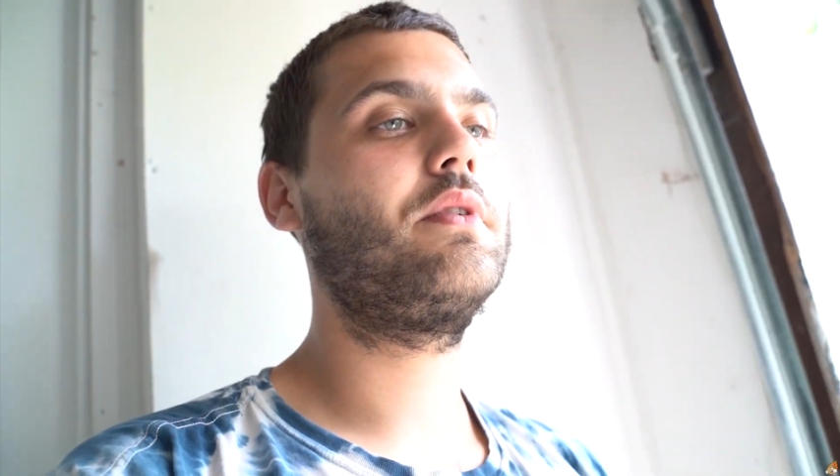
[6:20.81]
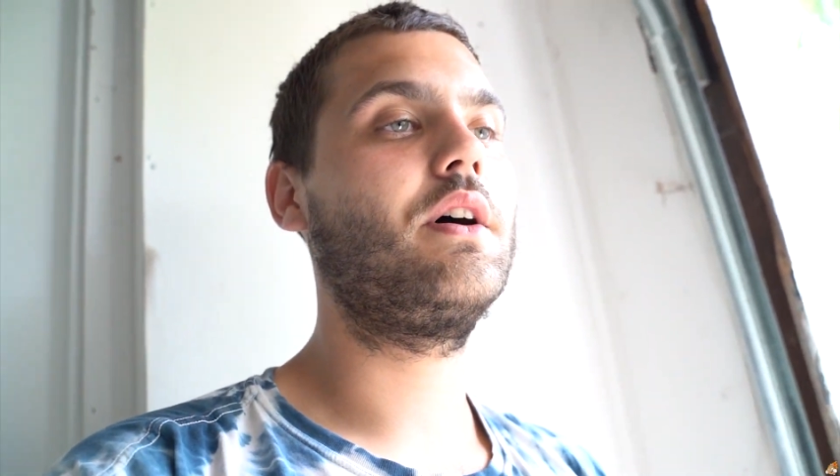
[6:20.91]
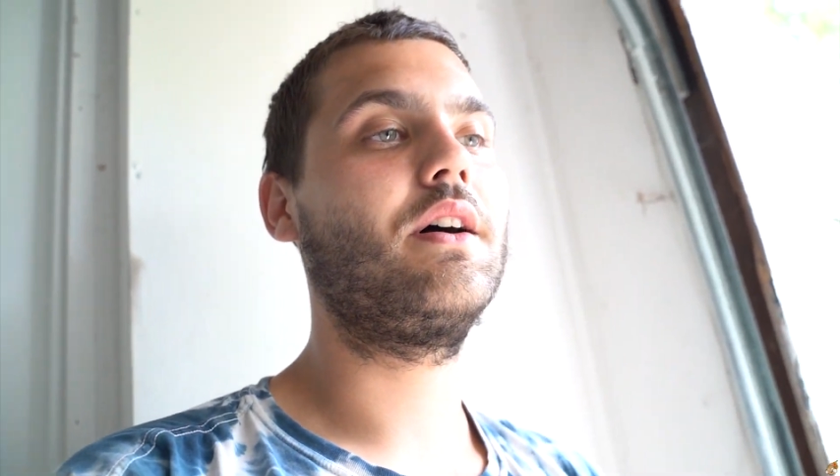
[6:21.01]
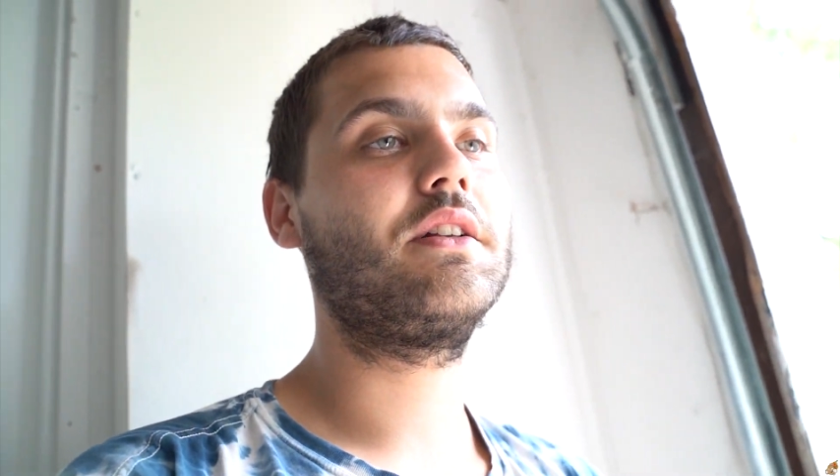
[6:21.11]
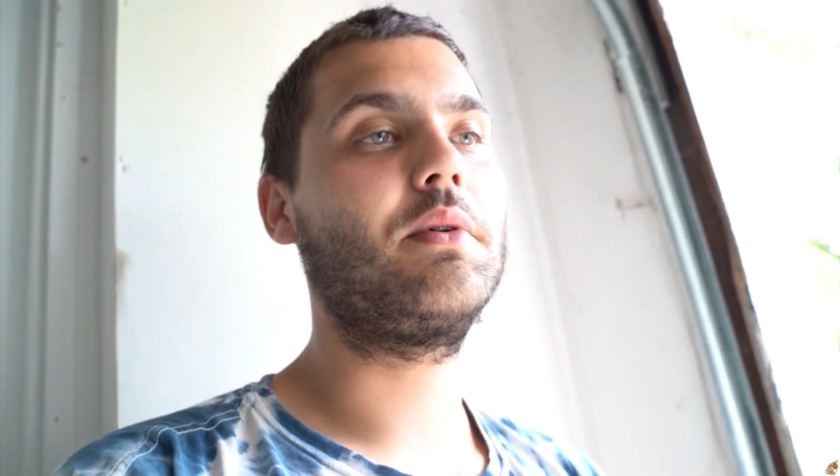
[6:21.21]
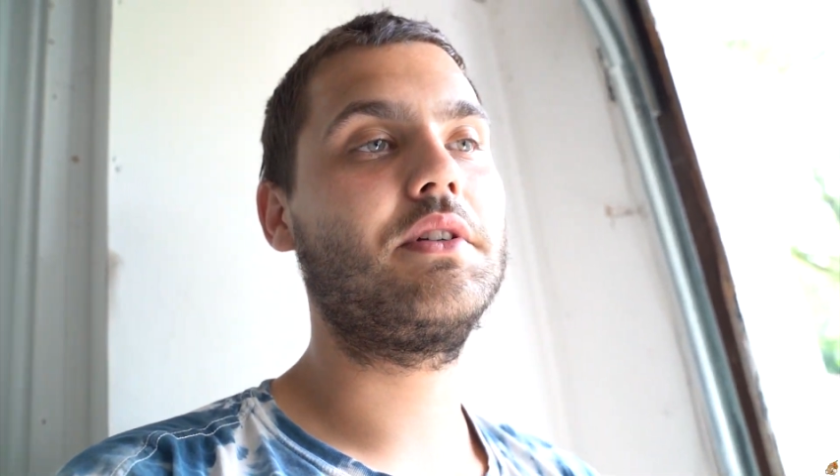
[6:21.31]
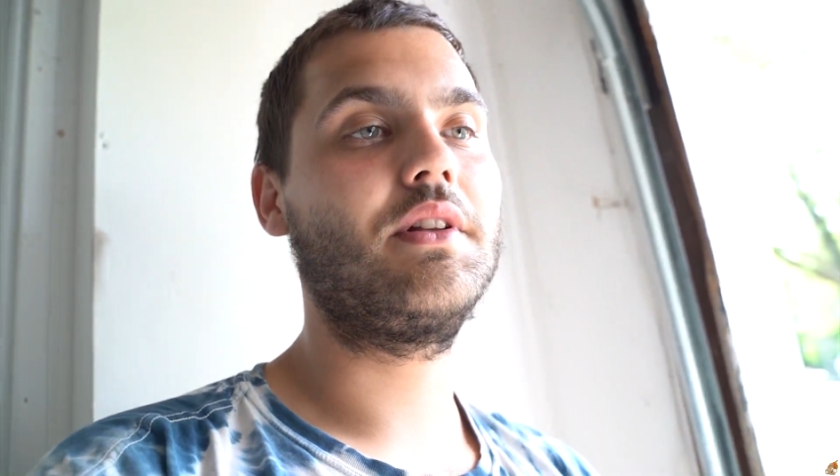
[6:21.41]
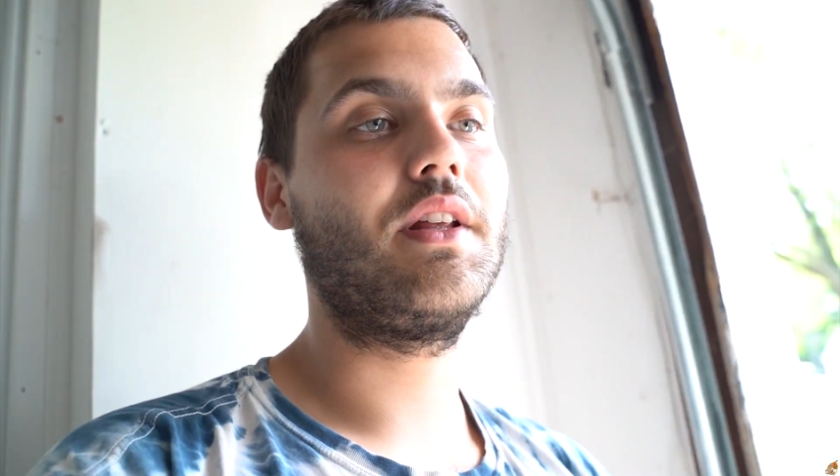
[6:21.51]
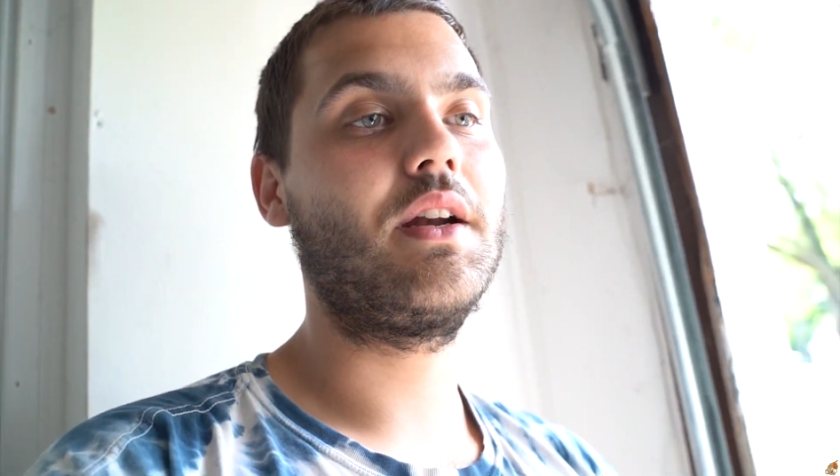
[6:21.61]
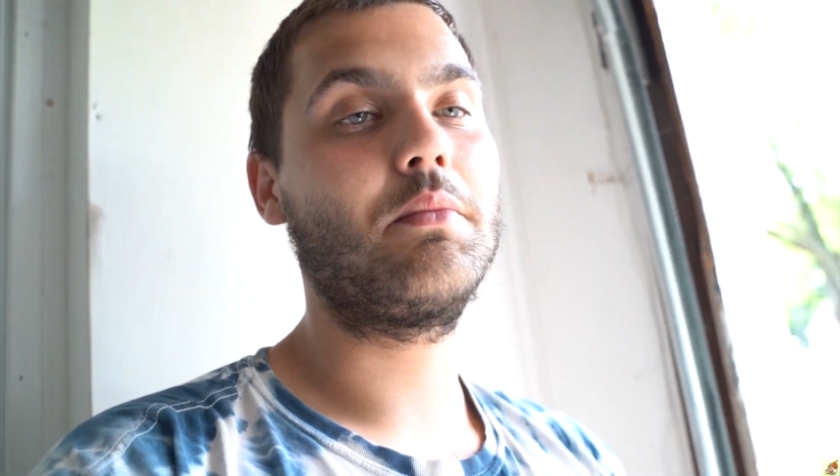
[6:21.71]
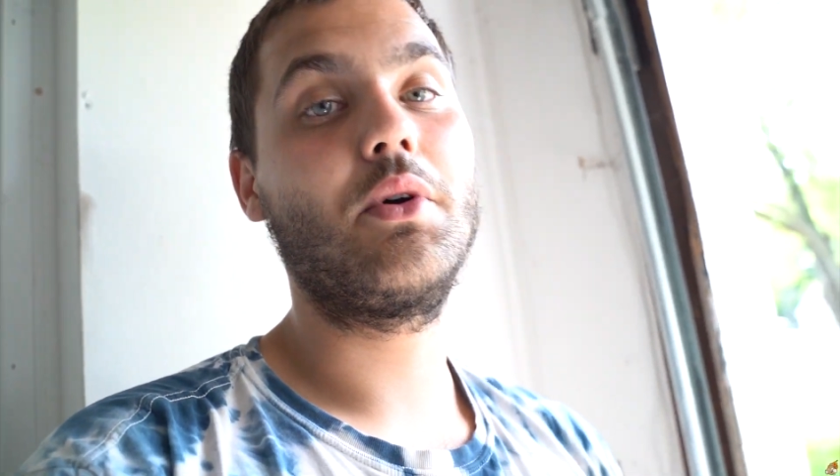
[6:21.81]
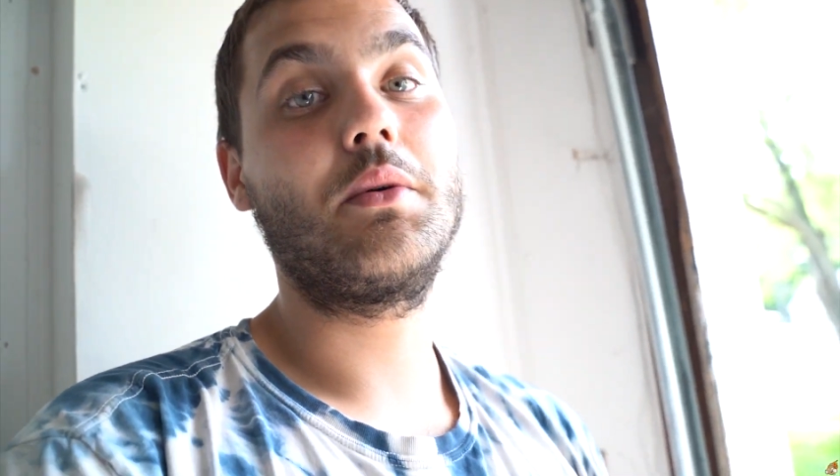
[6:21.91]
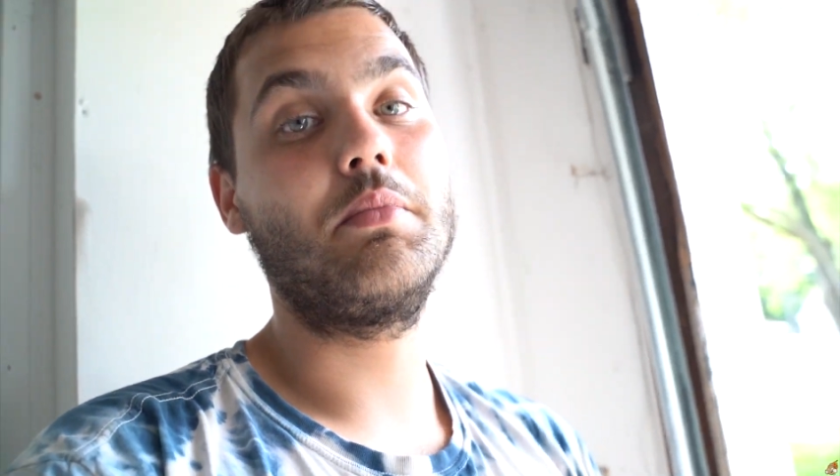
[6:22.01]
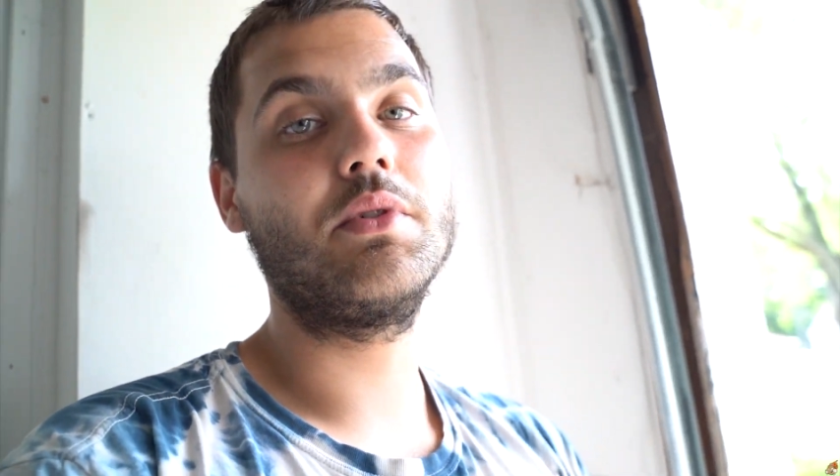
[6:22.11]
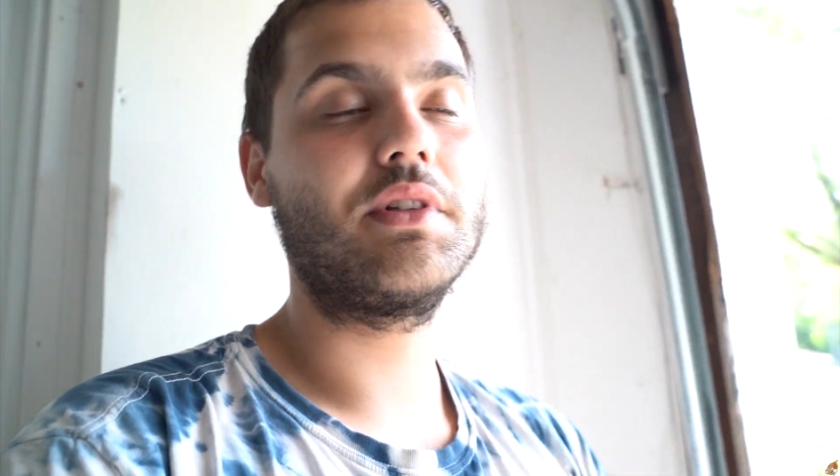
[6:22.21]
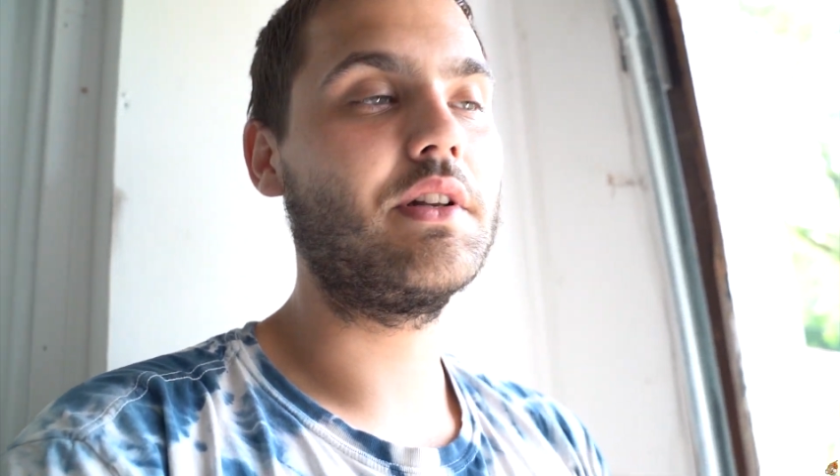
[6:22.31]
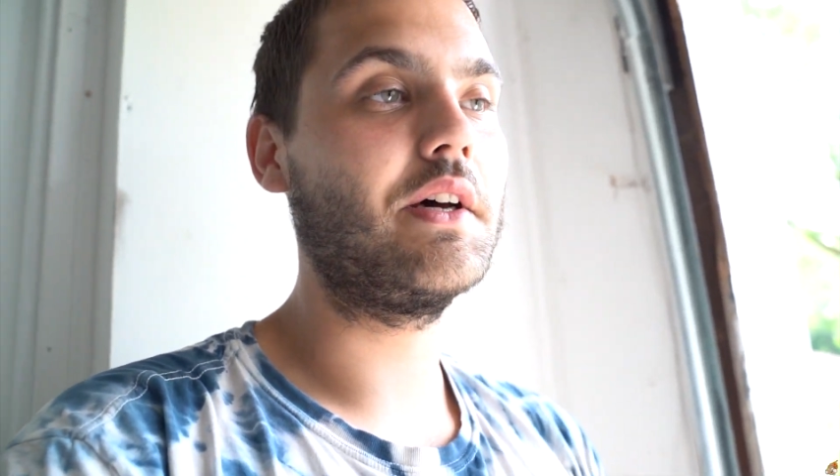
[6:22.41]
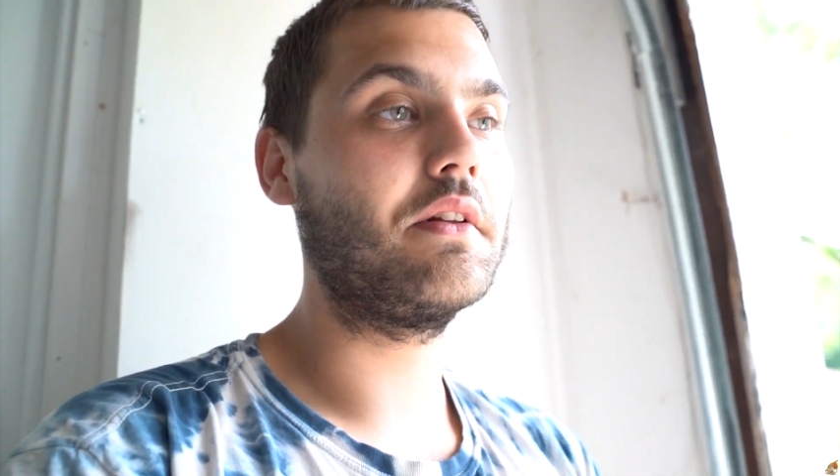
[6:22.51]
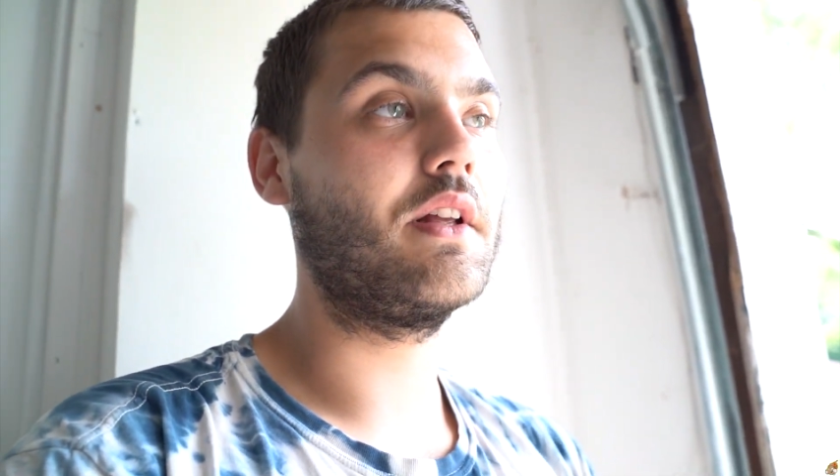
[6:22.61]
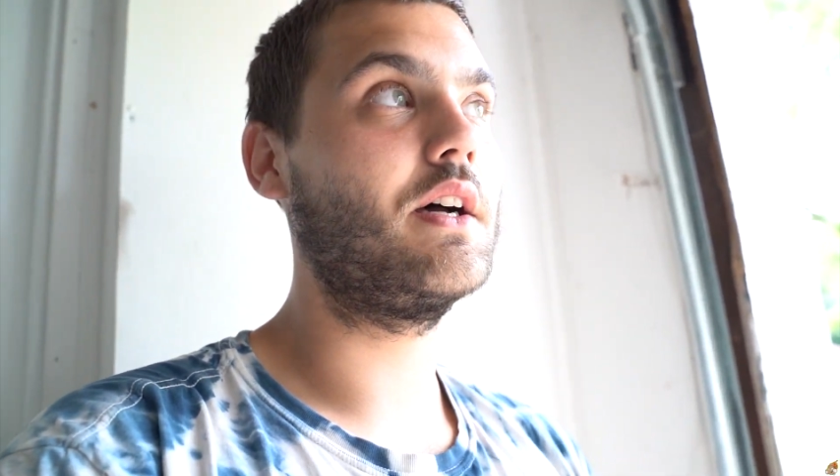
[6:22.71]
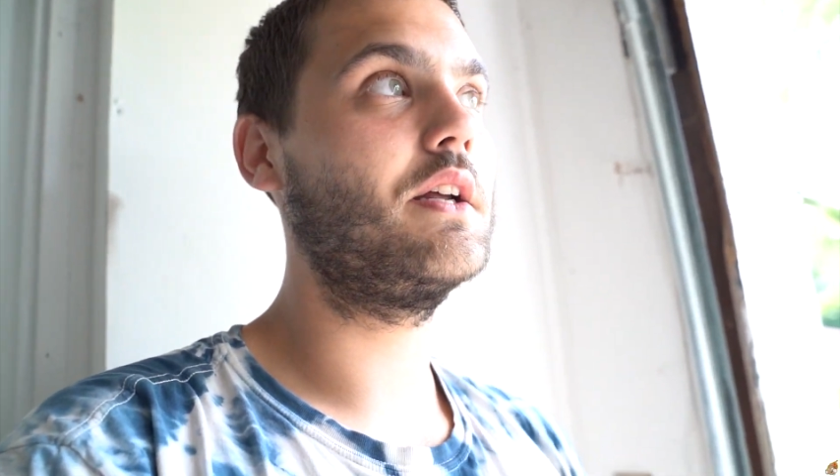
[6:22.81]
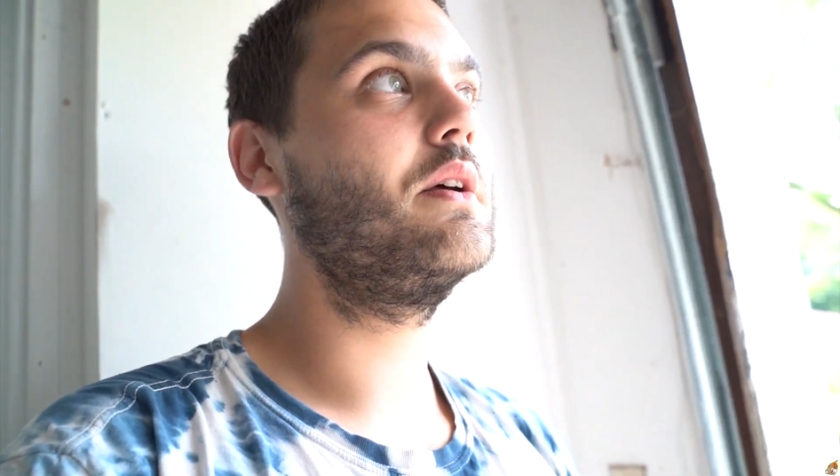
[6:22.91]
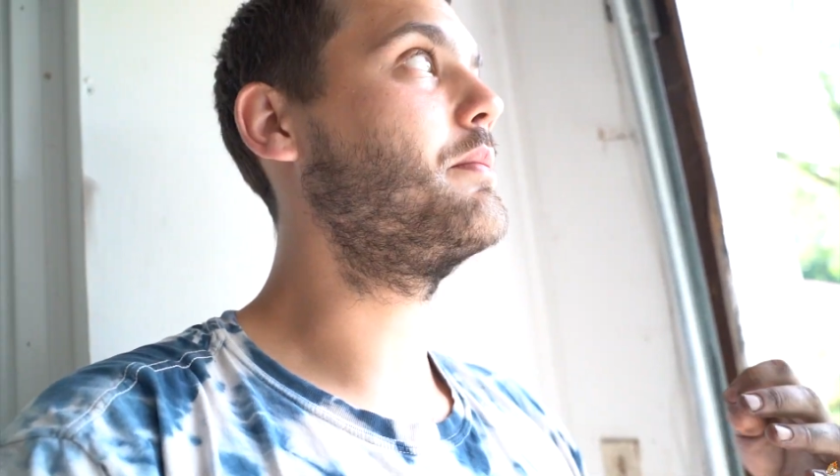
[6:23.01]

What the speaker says: especially that I'm going boosted down the line.